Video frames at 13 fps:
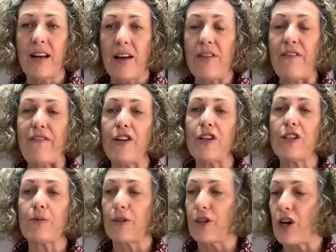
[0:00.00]
And the
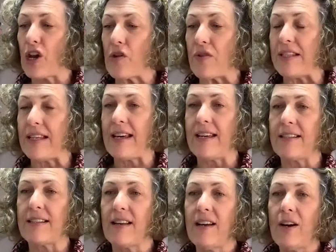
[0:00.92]
first one, Colliery
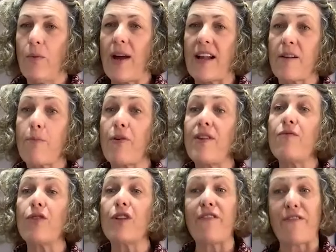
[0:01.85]
Days, we had a print
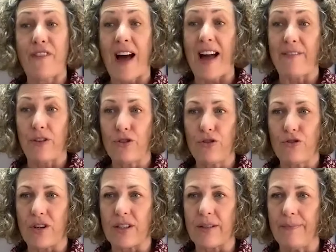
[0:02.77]
run of five
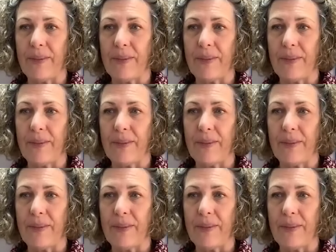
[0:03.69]
hundred.